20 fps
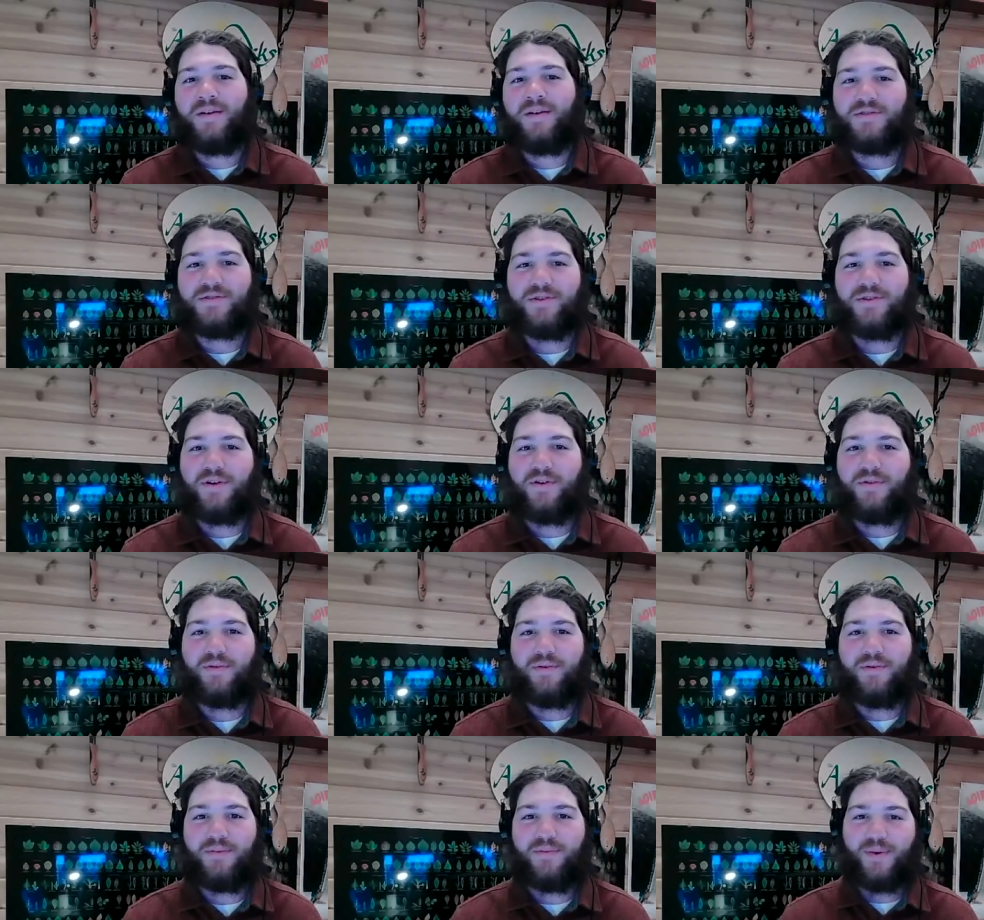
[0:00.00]

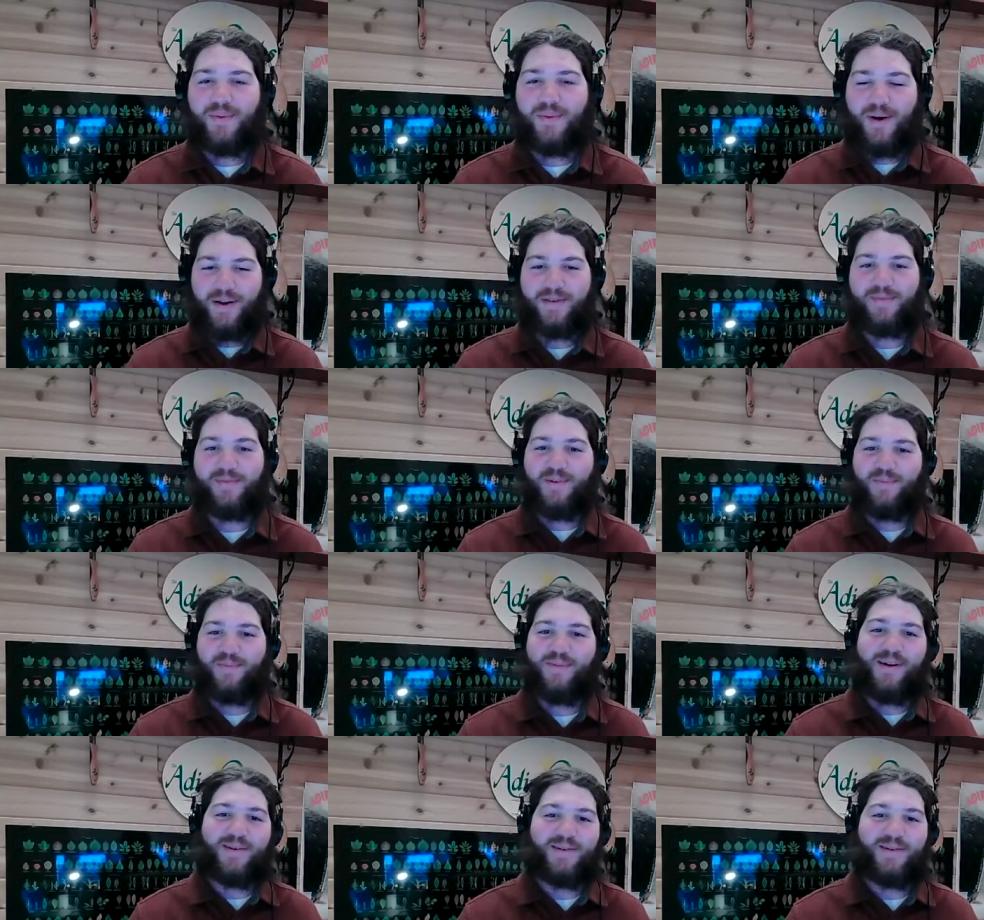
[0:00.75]
So we welcome
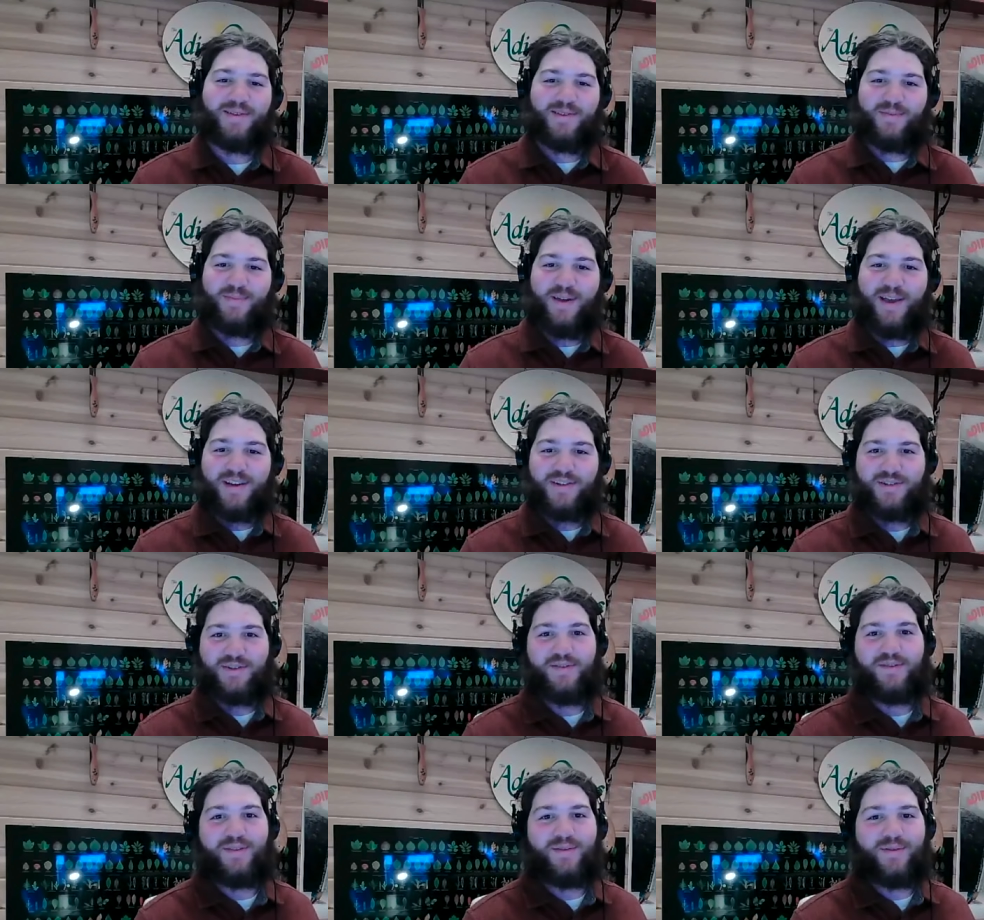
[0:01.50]
your
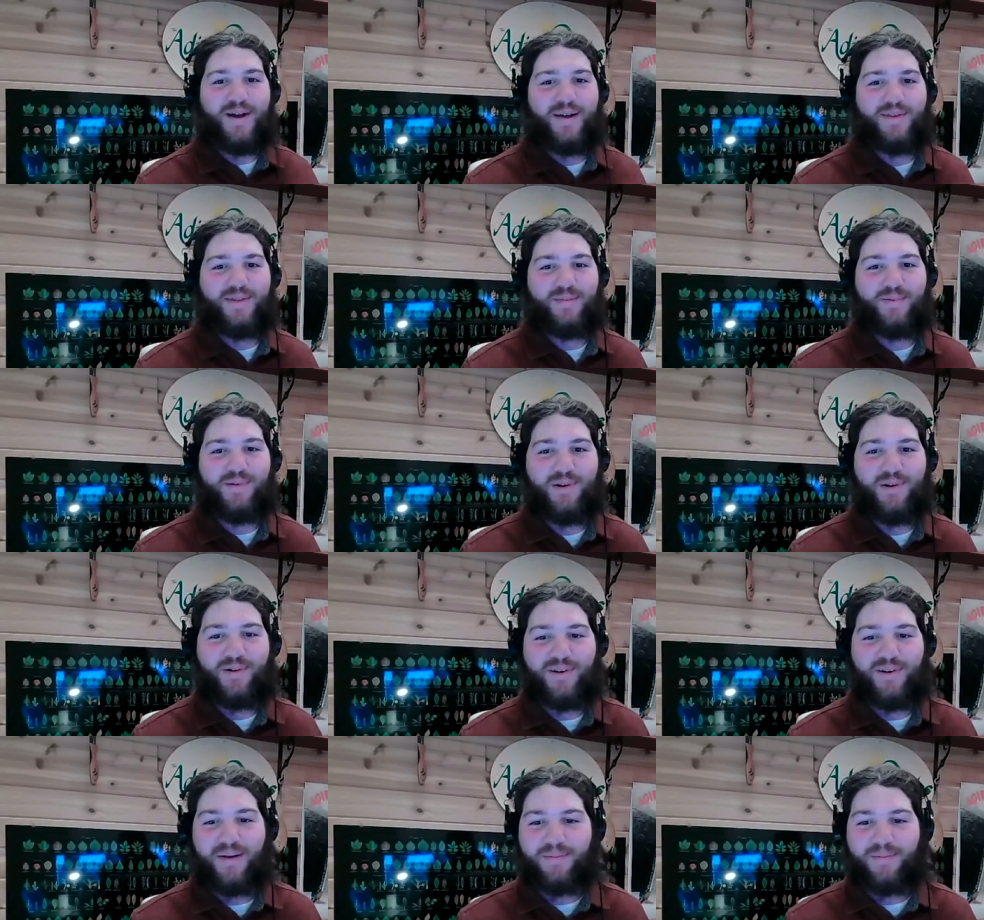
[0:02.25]
participation throughout the
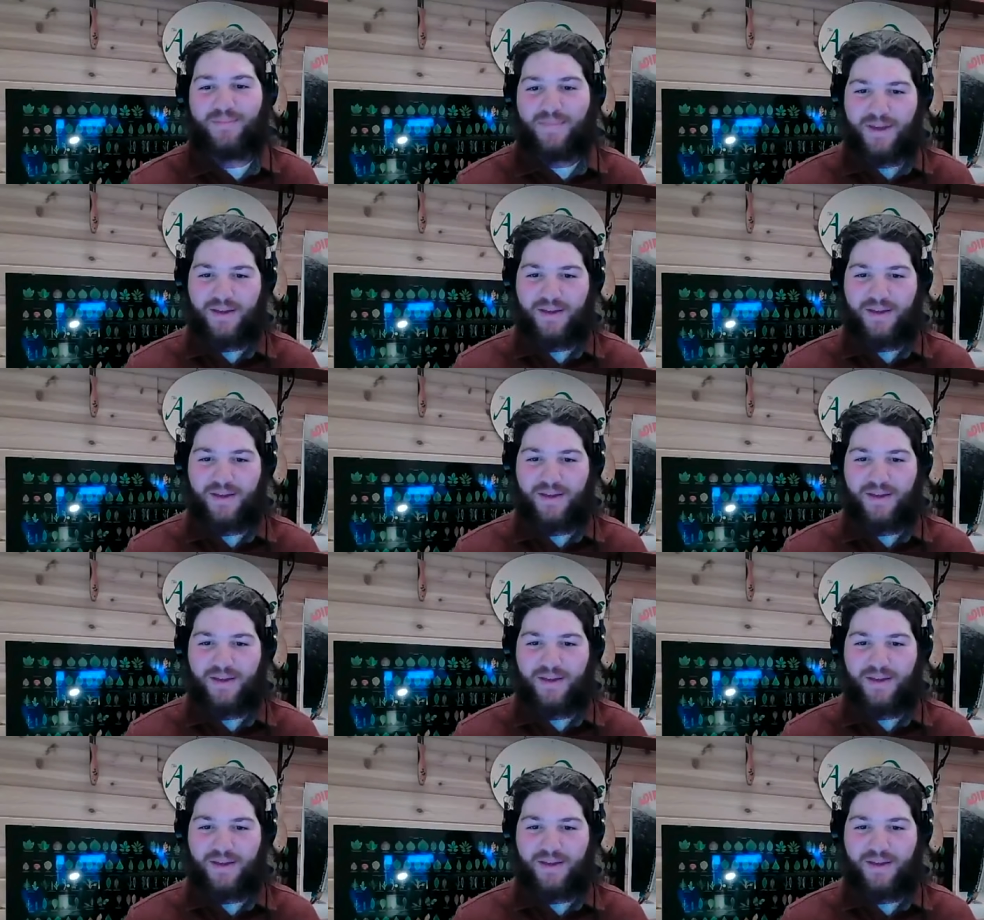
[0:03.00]
program.